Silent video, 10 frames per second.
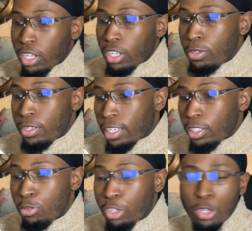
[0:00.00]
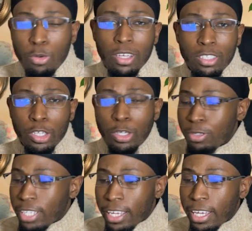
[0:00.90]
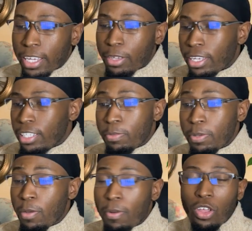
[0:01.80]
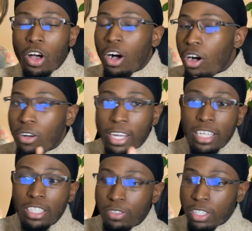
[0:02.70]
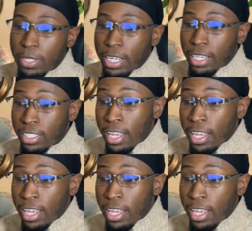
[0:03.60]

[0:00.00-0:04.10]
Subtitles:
You can do Q&A, you can speak about all kinds of subjects.